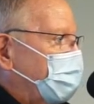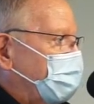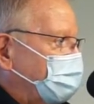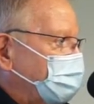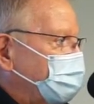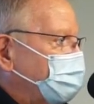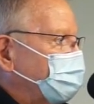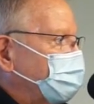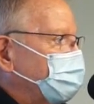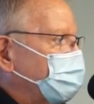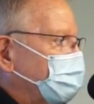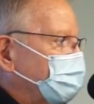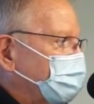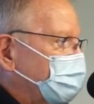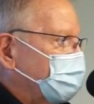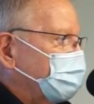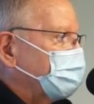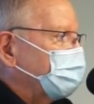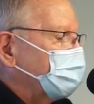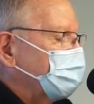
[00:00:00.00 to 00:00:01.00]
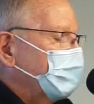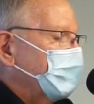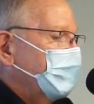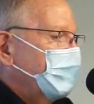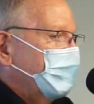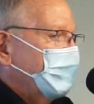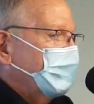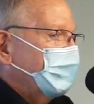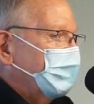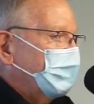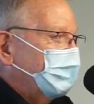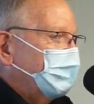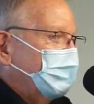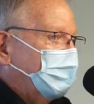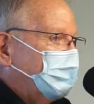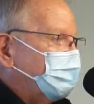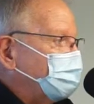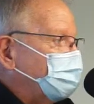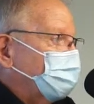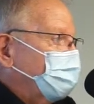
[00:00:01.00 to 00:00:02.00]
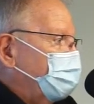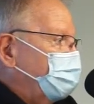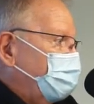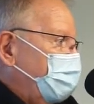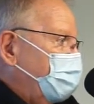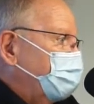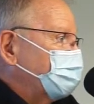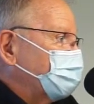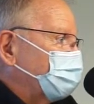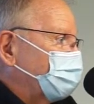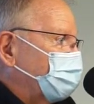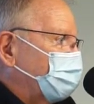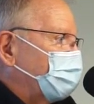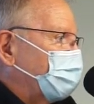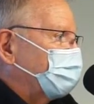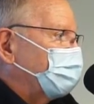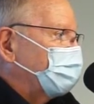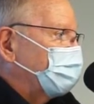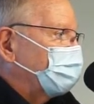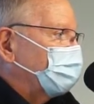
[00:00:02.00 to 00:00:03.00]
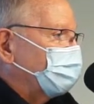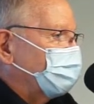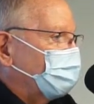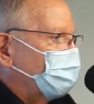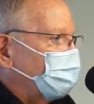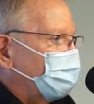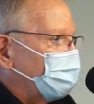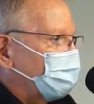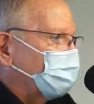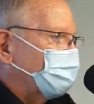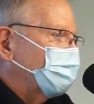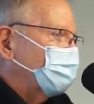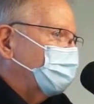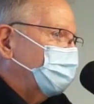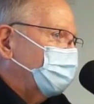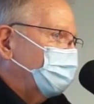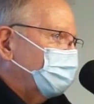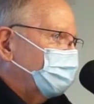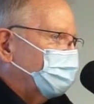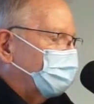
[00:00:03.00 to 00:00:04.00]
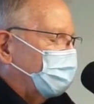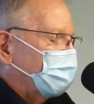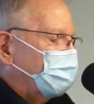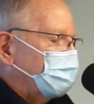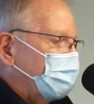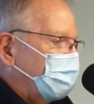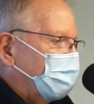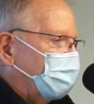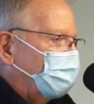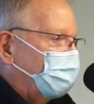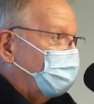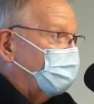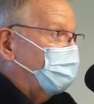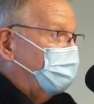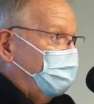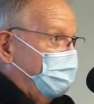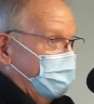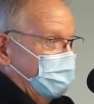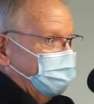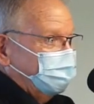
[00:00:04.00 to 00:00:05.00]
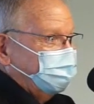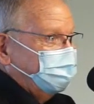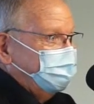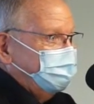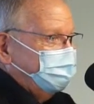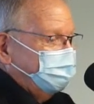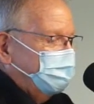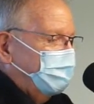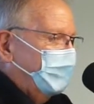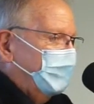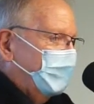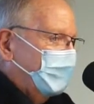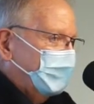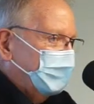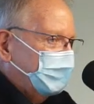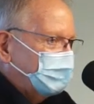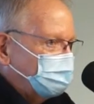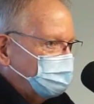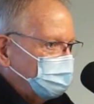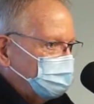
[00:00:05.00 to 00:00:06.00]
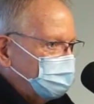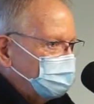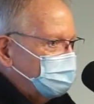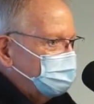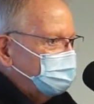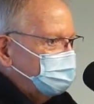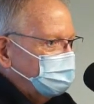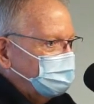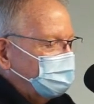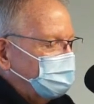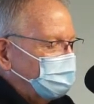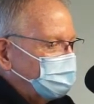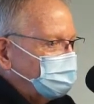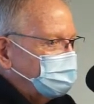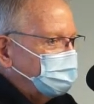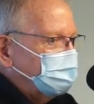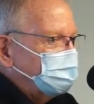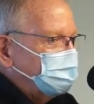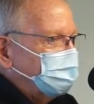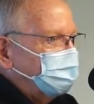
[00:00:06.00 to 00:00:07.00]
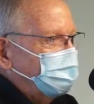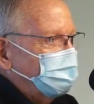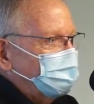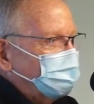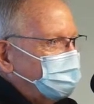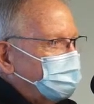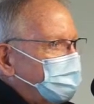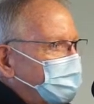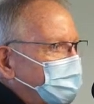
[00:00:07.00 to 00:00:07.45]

active in my body? And they just don't have an answer for that yet. They're right now they're guessing. It's good, you know, they're seeing some folks